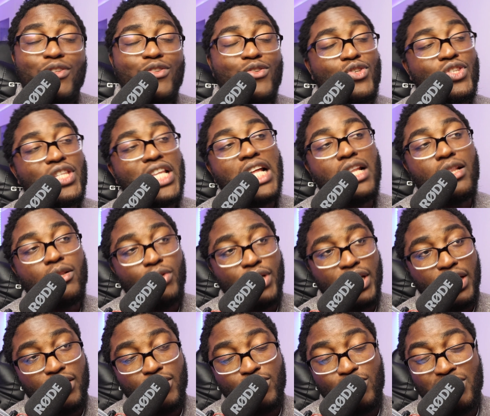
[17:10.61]
to start
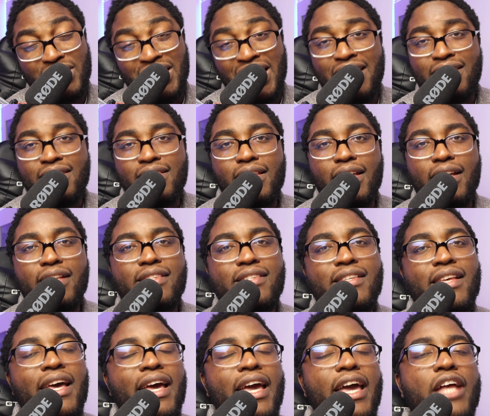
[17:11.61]
looking into test
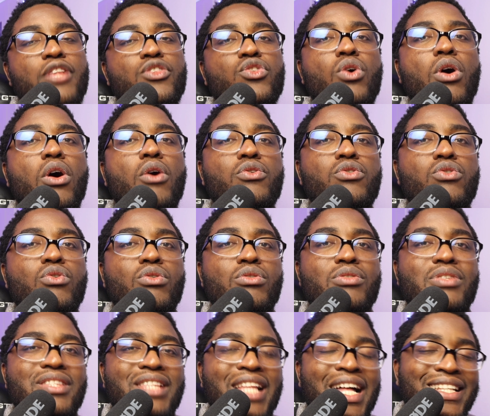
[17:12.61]
nets and to also
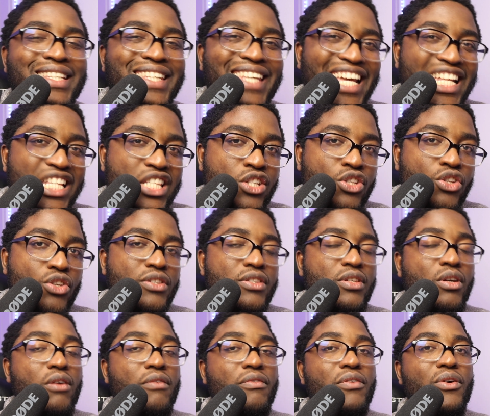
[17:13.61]
start getting
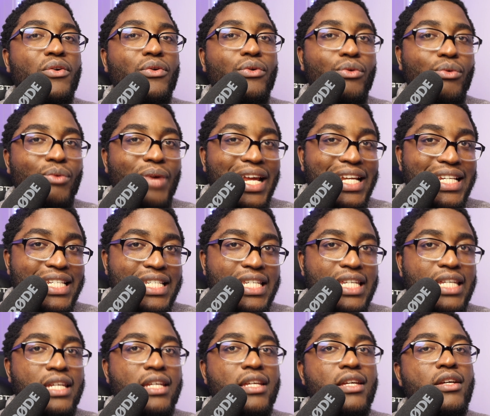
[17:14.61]
yourself
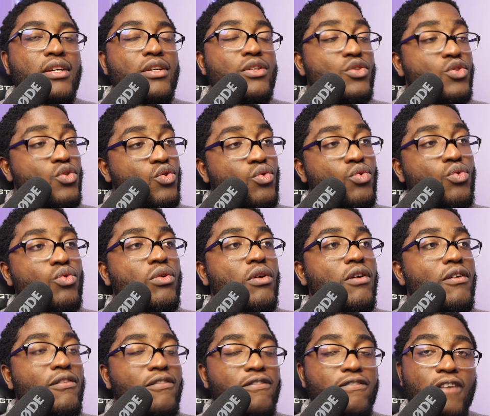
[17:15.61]
ready to
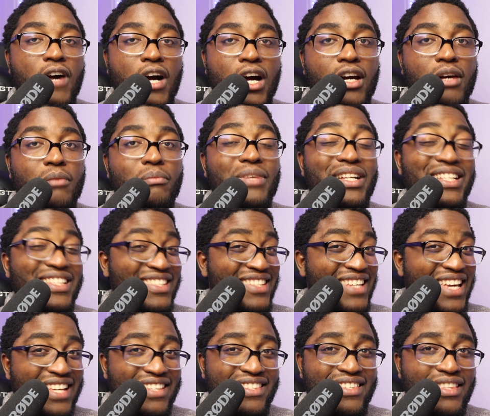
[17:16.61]
farm
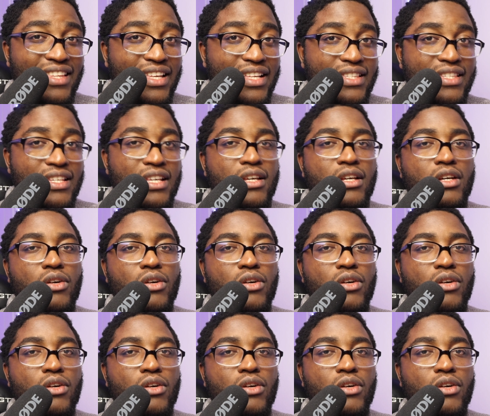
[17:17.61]
testnet.